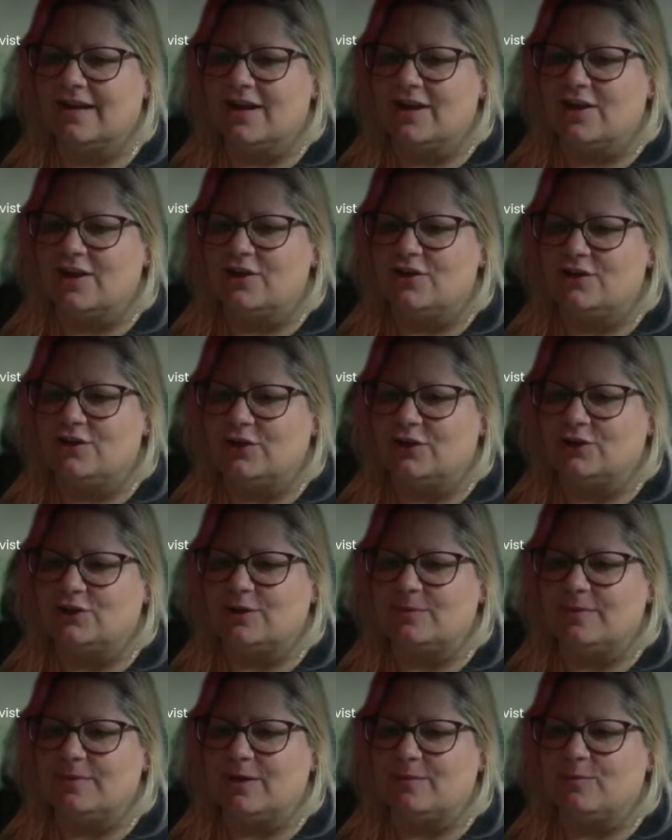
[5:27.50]
There should
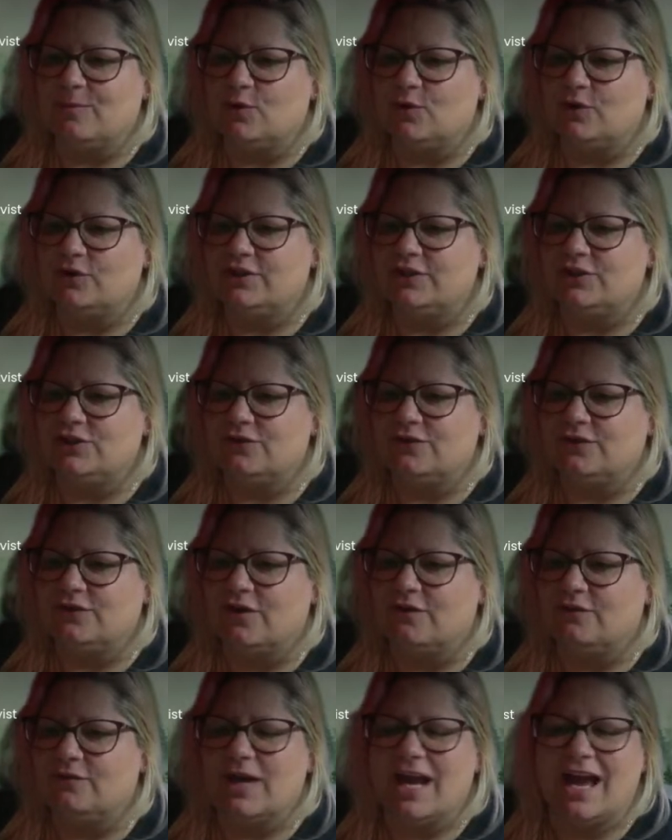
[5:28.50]
be a poll. Did you fall?
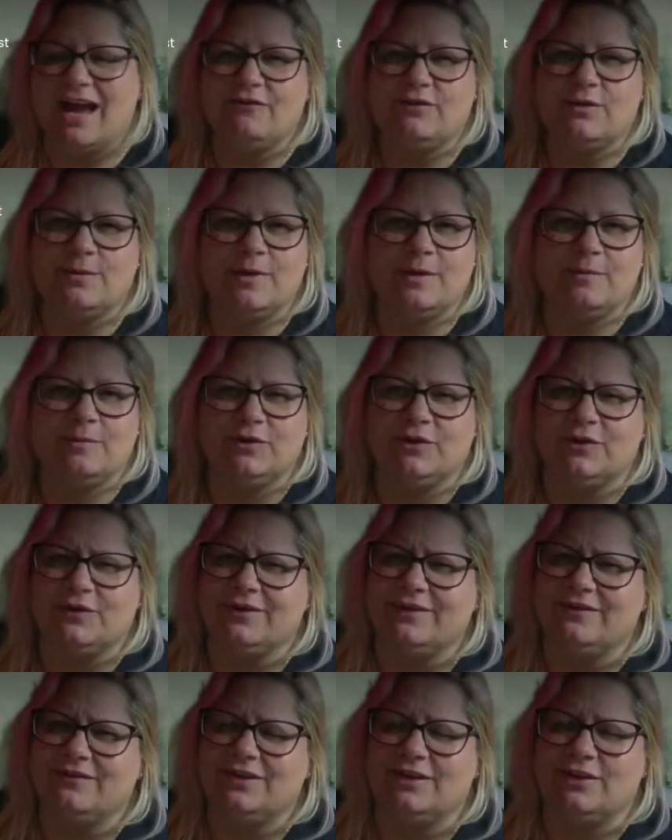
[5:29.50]
Half the people don't
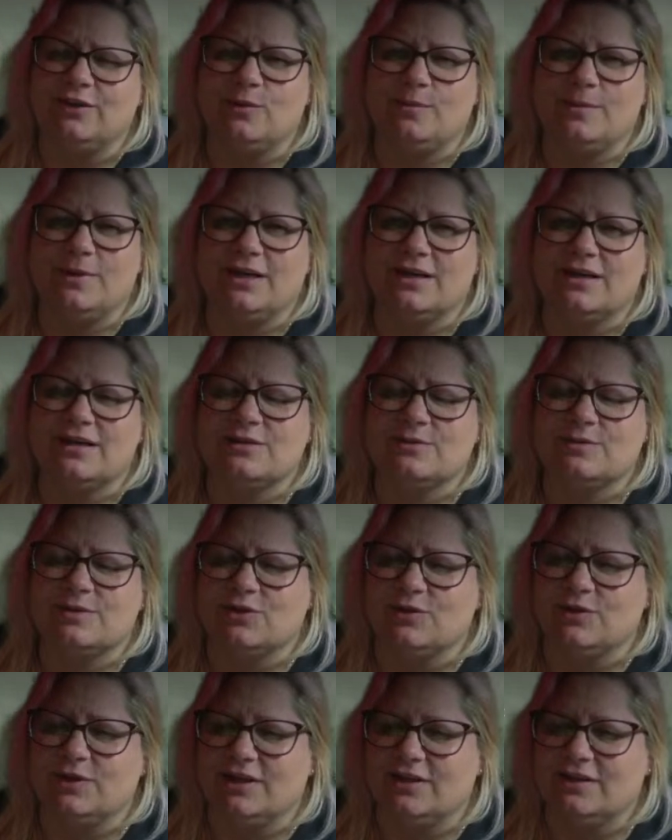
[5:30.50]
even know about it because it was
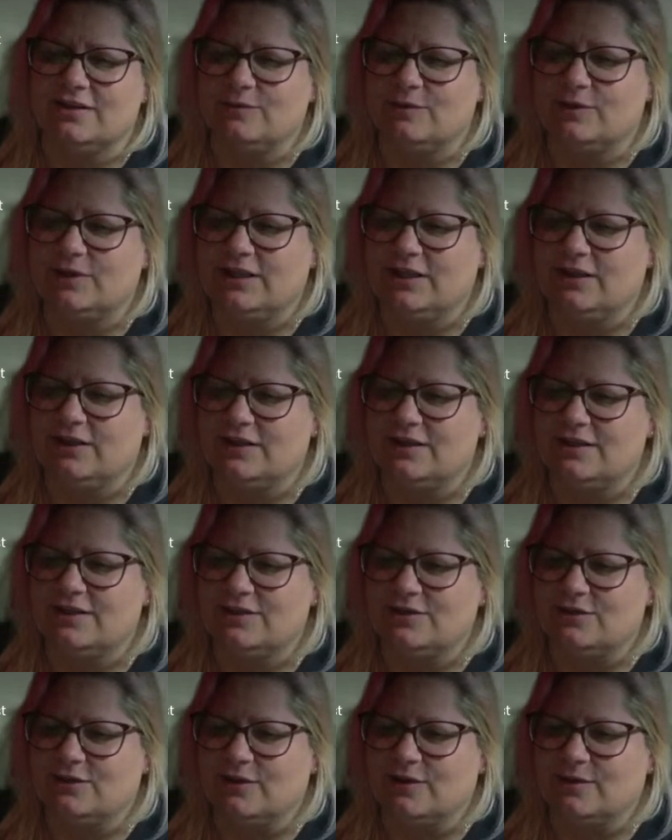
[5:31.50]
only on really on
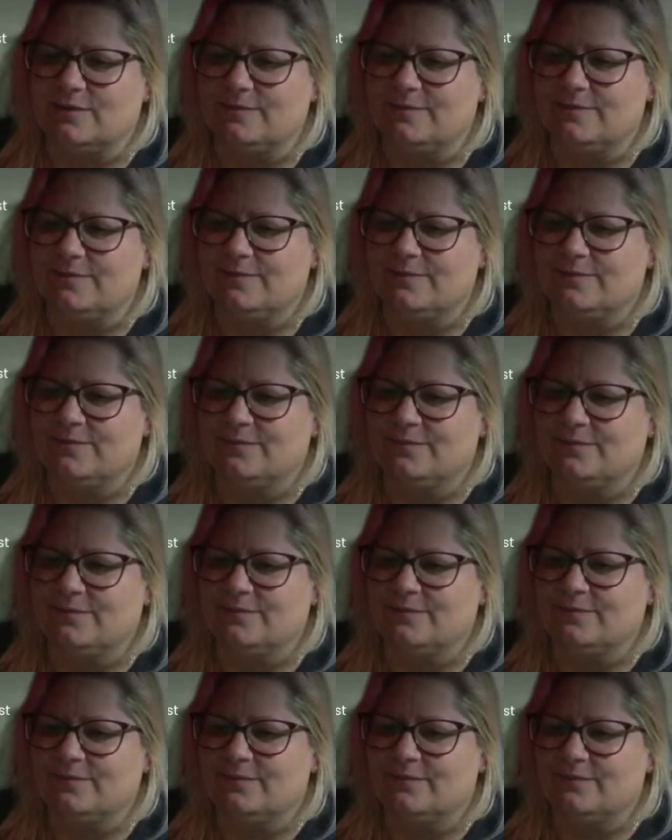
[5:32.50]
Instagram.
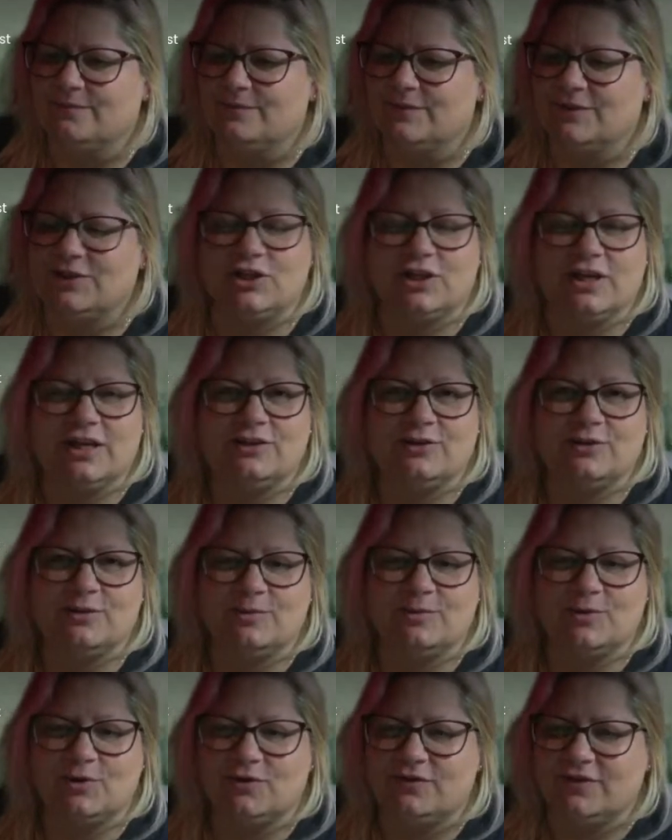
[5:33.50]
Should I do a
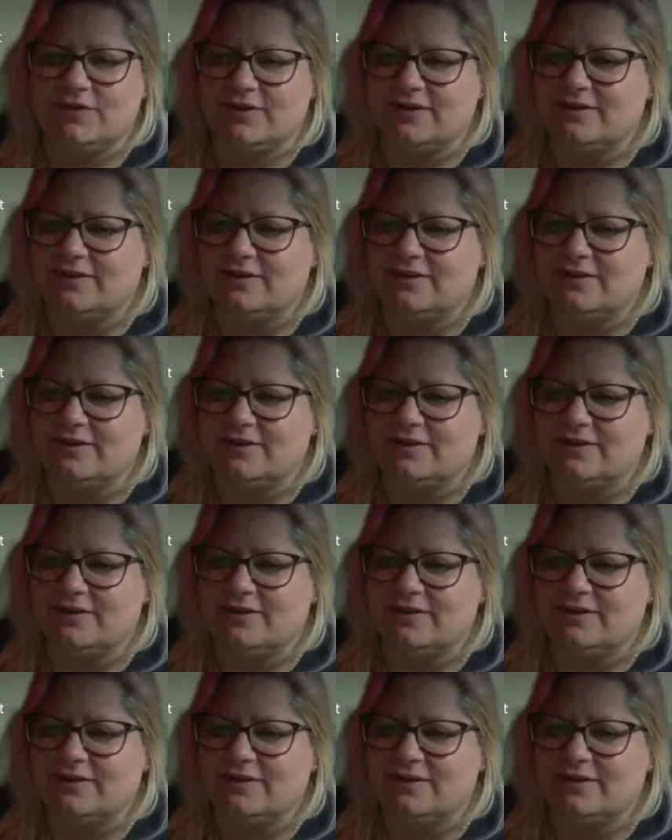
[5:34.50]
poll for that?